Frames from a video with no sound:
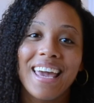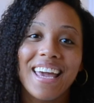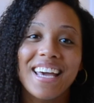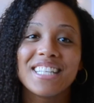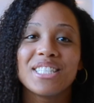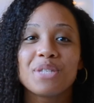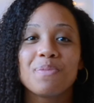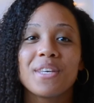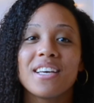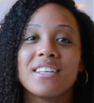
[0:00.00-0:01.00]
can't just
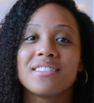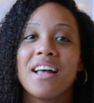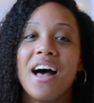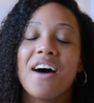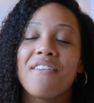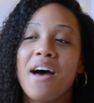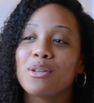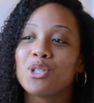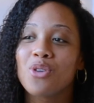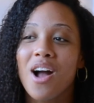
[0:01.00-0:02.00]
because of
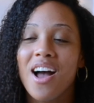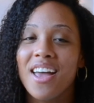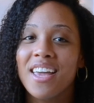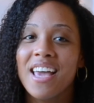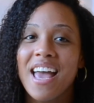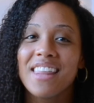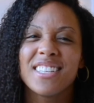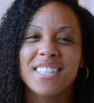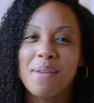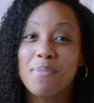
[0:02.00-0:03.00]
how drying the
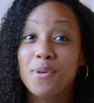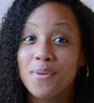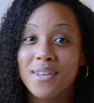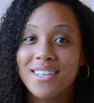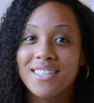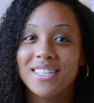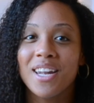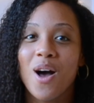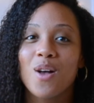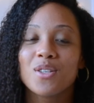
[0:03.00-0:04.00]
shampoo is and
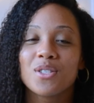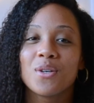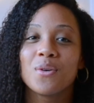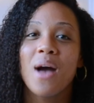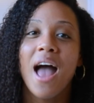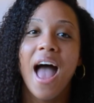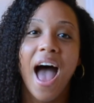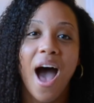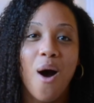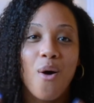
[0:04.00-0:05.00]
also
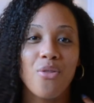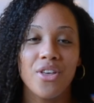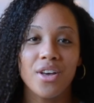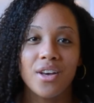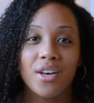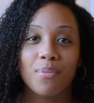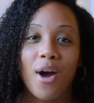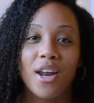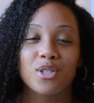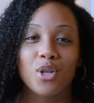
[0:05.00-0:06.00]
how the
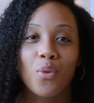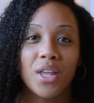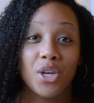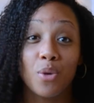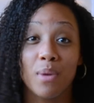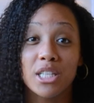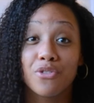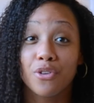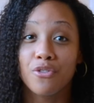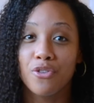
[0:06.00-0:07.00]
products don't really do much
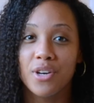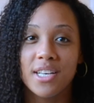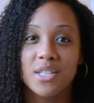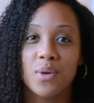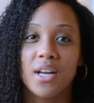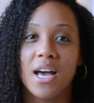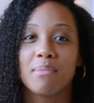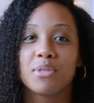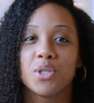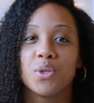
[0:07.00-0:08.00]
for frizz when it
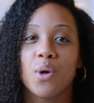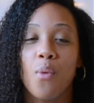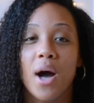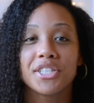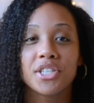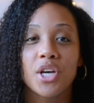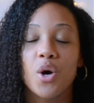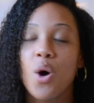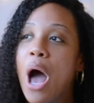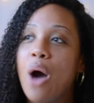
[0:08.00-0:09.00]
comes to a washing and
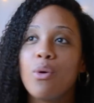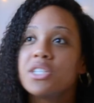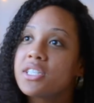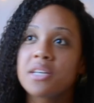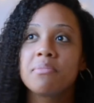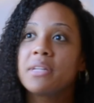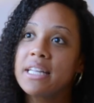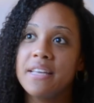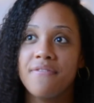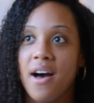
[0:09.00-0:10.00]
go, which is
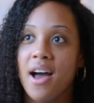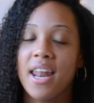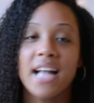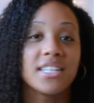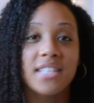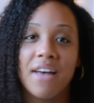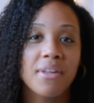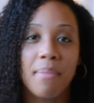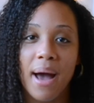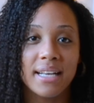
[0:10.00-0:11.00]
completely fine. I just have
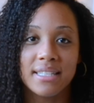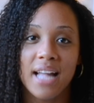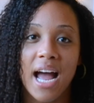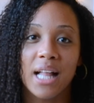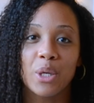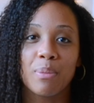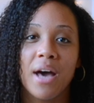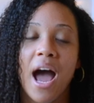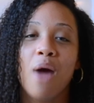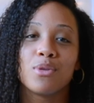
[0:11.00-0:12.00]
to buy a styler, but
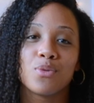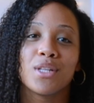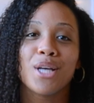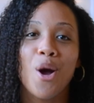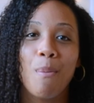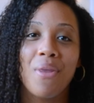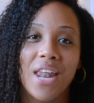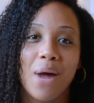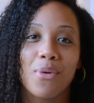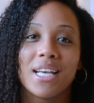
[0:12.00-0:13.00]
I was really hoping that
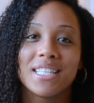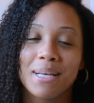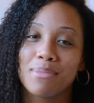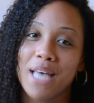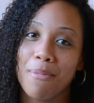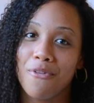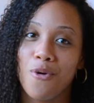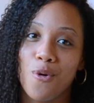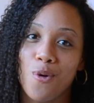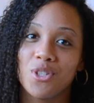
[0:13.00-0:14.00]
I would get some type of
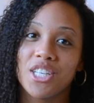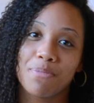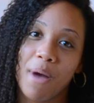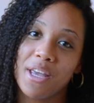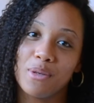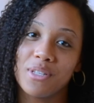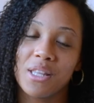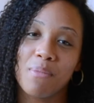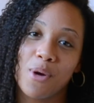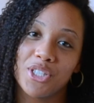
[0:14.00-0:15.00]
hold just by using
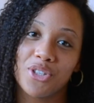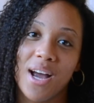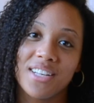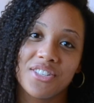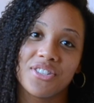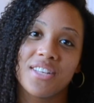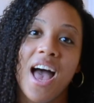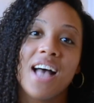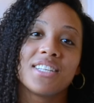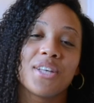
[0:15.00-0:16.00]
the moisturizers.
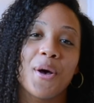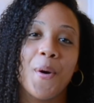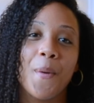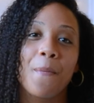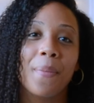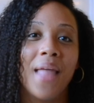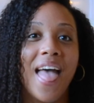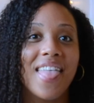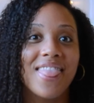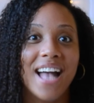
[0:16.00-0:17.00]
So
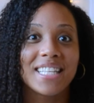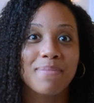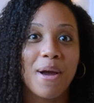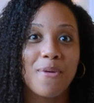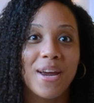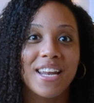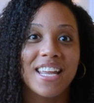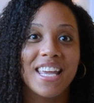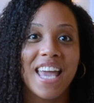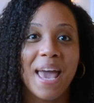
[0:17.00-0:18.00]
that's my
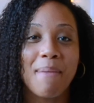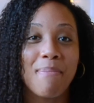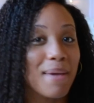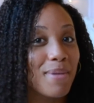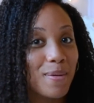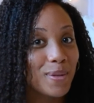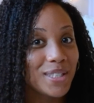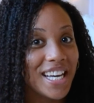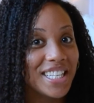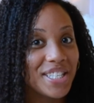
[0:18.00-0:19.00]
rating and maybe it will
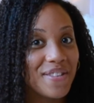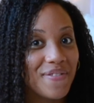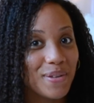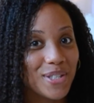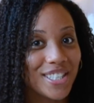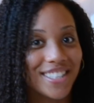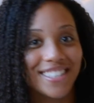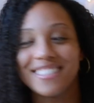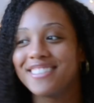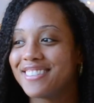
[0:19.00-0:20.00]
change in the future.
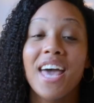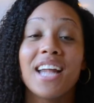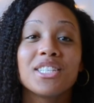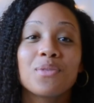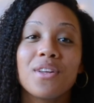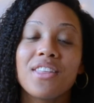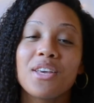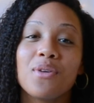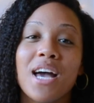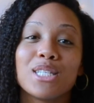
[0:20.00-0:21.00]
And I just want to thank
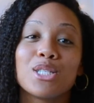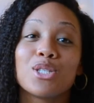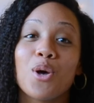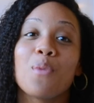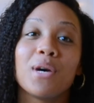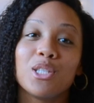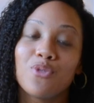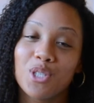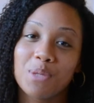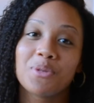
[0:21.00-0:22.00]
you guys so much
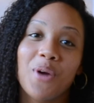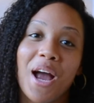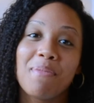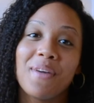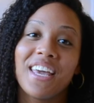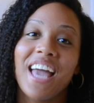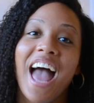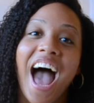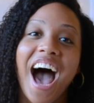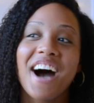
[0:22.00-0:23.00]
for subscribing.
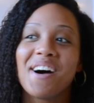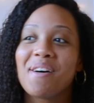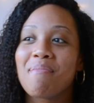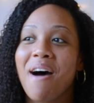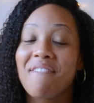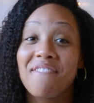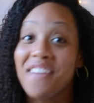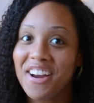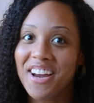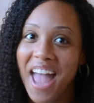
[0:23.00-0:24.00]
Um, I'm
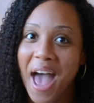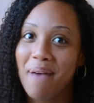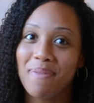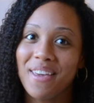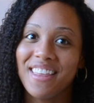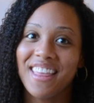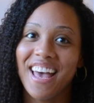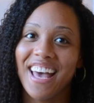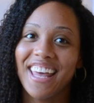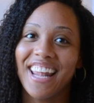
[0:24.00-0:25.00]
very happy
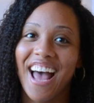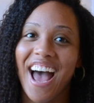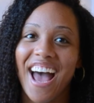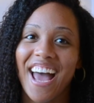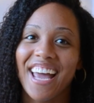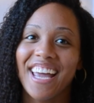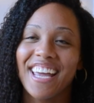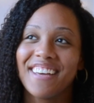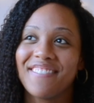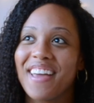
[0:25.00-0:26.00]
that I
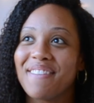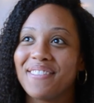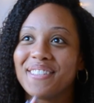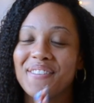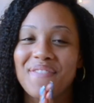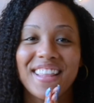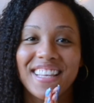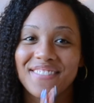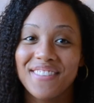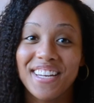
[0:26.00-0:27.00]
am able to make
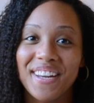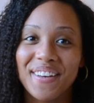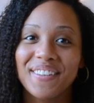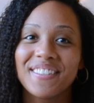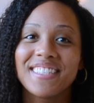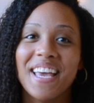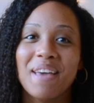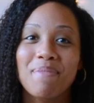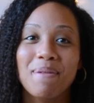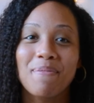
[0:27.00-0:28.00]
these videos
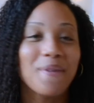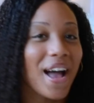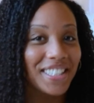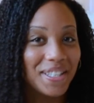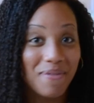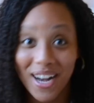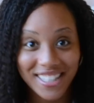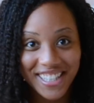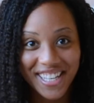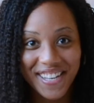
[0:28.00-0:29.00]
and people actually
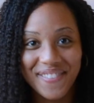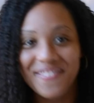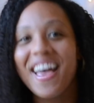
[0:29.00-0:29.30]
watch them.